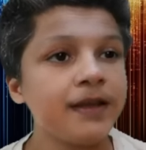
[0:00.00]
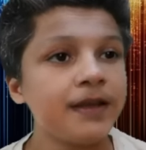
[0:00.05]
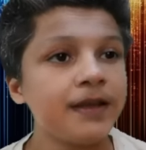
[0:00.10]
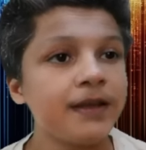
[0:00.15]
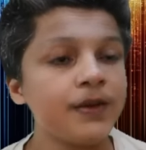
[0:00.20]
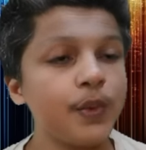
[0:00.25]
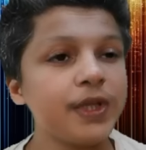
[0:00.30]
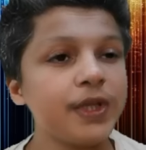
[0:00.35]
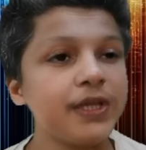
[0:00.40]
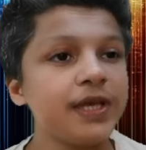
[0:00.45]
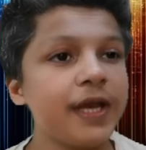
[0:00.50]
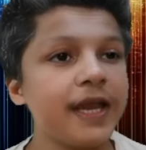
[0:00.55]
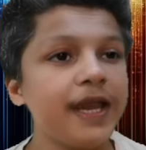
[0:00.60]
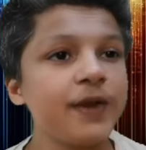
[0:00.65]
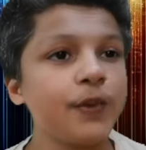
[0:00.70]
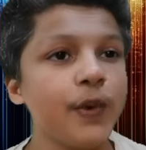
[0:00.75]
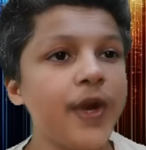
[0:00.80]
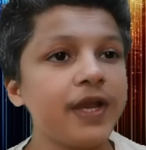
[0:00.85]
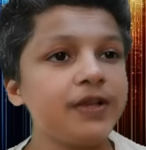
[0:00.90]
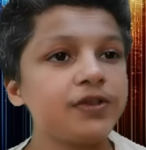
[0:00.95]
With the
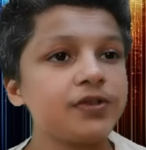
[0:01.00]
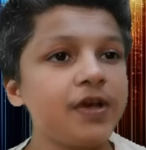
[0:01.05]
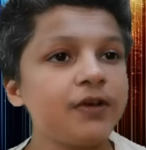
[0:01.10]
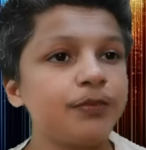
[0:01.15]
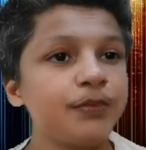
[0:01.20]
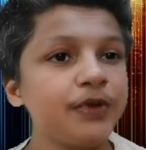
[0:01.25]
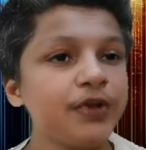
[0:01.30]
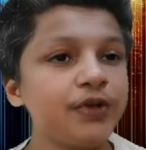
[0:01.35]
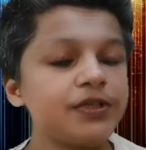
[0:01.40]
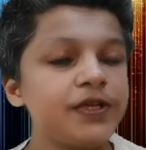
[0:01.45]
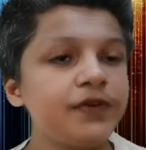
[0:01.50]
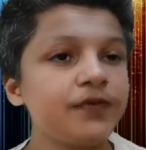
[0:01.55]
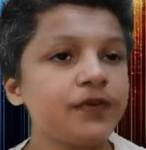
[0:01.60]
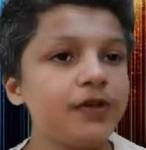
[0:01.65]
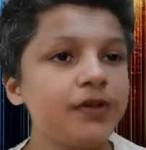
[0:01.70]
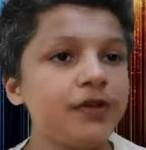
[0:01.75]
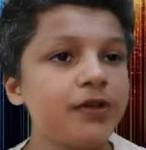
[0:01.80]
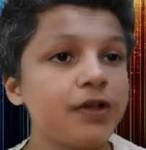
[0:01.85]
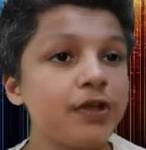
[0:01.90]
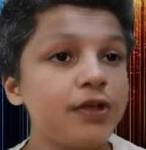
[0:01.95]
advice of
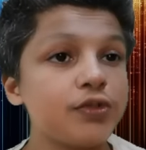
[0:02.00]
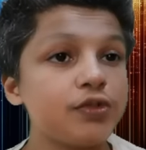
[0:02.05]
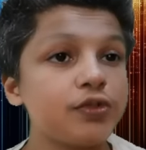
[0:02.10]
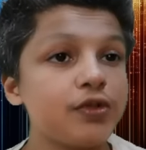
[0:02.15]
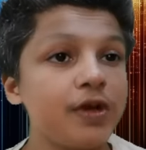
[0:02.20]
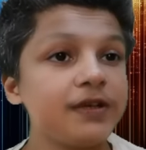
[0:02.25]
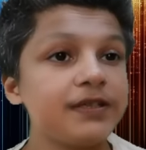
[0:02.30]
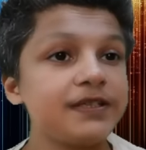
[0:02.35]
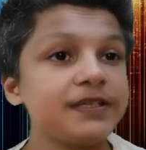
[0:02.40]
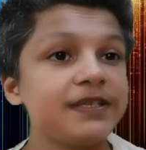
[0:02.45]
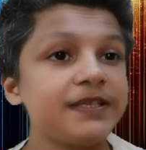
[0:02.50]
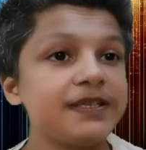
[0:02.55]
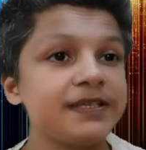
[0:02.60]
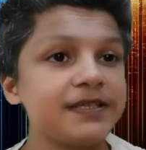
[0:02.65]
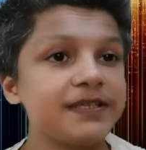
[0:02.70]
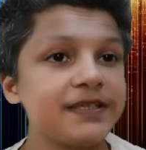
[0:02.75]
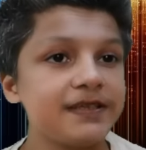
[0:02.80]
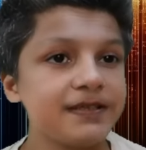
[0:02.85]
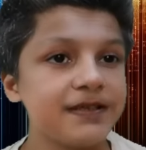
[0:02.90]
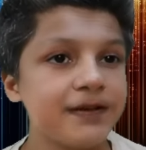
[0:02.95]
beautiful
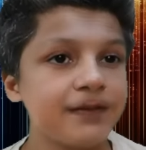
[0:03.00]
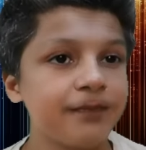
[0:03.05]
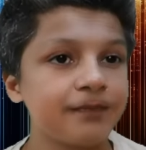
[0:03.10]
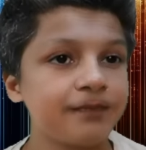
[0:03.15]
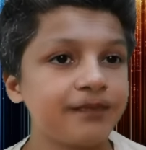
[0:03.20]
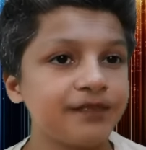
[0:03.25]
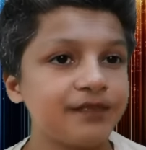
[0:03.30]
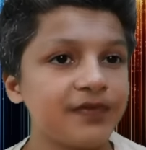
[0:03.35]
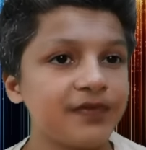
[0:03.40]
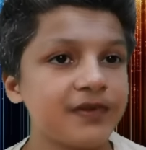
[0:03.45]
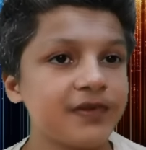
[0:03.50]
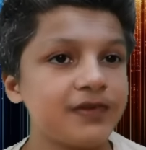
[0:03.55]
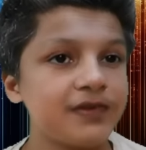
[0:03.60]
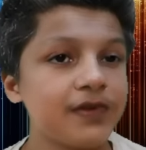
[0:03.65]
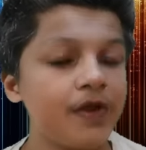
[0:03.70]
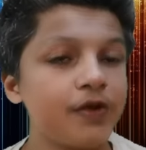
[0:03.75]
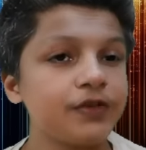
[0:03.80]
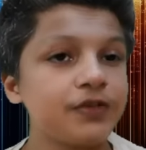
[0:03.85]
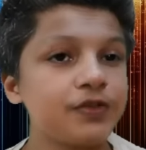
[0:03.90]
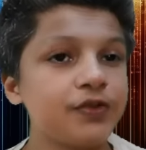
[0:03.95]
sorceresses,
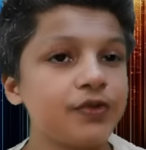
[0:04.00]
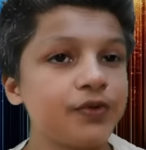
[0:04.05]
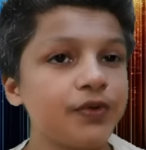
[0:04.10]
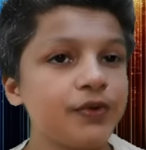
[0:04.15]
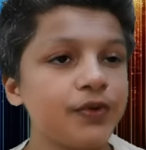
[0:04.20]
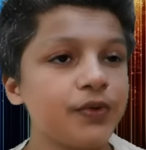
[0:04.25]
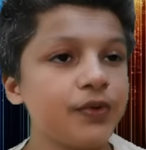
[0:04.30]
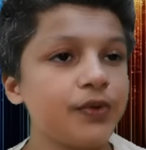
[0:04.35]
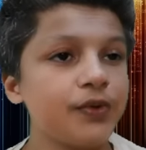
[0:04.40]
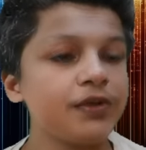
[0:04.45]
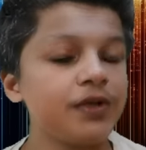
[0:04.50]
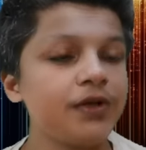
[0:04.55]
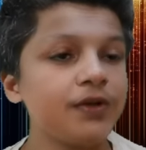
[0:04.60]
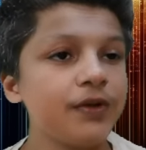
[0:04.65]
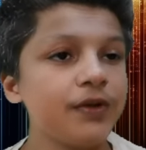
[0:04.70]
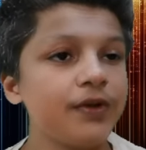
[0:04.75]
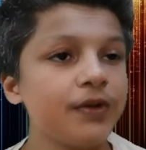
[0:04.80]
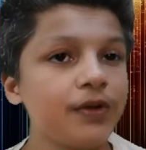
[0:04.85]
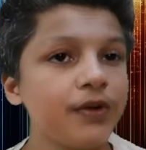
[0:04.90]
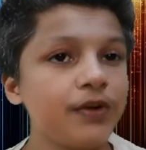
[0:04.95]
sought to rule the
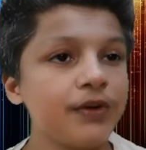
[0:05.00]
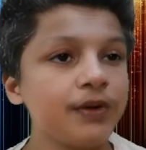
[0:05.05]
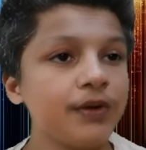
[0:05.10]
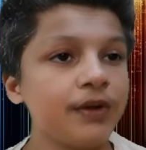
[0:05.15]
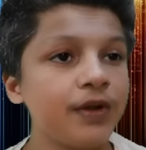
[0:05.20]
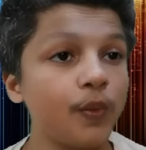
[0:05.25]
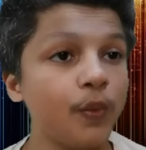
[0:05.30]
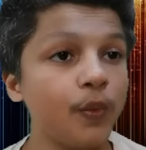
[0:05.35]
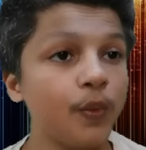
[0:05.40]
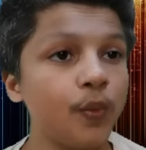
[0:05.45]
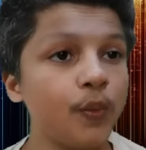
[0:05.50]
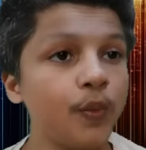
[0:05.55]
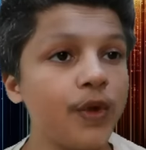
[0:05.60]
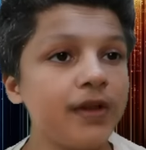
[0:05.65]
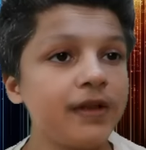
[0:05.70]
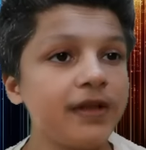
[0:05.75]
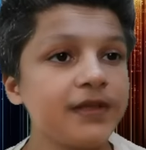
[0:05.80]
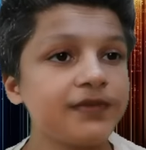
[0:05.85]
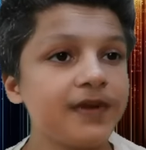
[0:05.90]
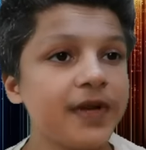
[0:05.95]
known
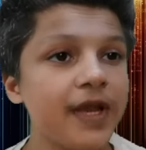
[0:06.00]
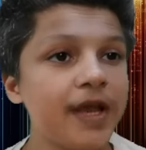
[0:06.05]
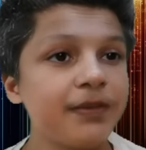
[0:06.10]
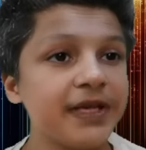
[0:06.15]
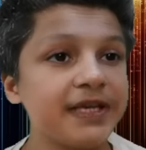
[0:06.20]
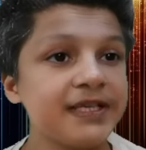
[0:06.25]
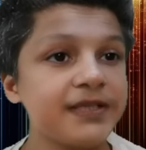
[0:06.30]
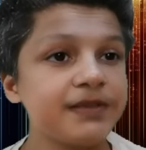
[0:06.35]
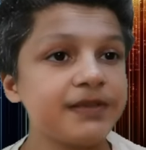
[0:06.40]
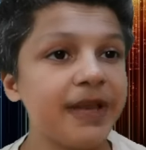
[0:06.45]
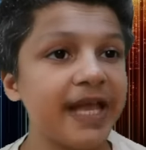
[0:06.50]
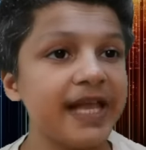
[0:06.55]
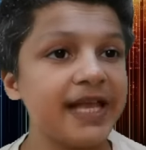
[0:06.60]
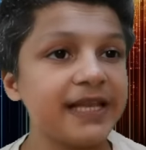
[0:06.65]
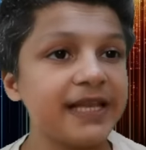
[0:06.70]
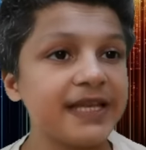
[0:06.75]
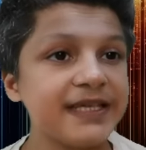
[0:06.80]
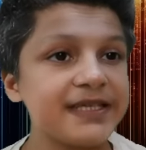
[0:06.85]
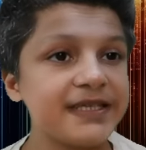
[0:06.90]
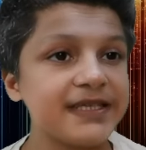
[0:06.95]
world from his
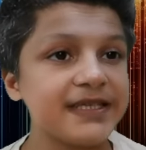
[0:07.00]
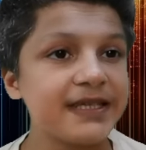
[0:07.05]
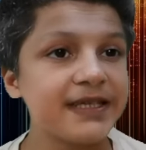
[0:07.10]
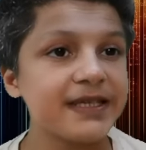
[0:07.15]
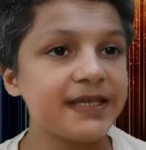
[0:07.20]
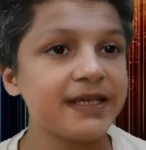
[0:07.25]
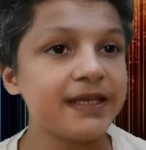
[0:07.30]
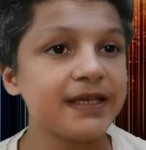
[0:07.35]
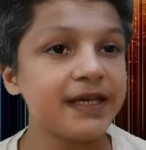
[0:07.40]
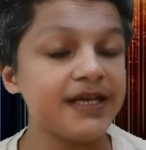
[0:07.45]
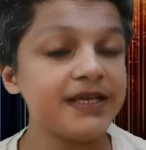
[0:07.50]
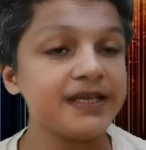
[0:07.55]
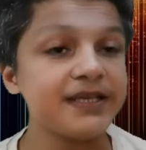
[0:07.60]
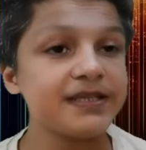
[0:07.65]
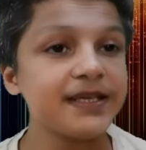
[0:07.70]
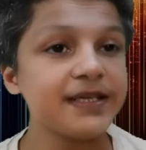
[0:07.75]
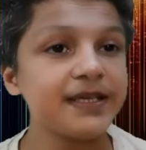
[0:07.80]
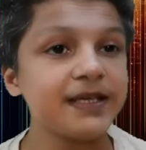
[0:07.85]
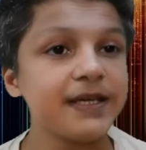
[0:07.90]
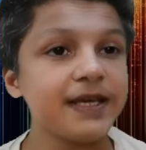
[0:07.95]
palace in the
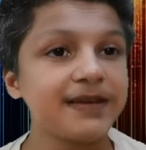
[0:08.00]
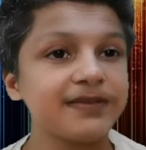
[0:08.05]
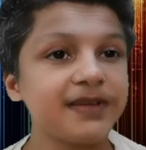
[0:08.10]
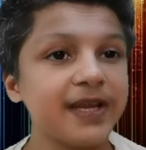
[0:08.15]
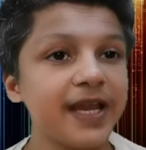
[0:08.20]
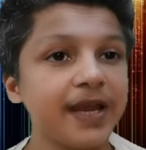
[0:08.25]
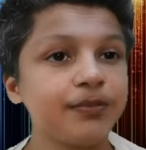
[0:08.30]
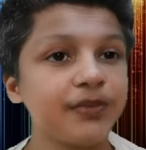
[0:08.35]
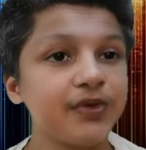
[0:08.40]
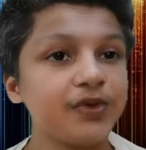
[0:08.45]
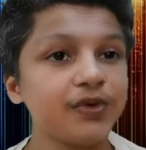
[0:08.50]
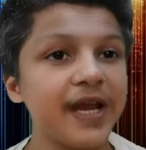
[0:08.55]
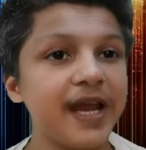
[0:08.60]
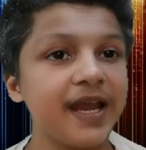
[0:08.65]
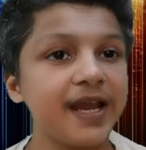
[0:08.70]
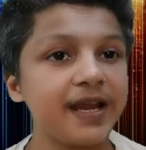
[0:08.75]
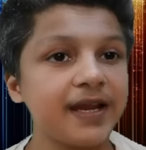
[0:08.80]
city of Gomorrah.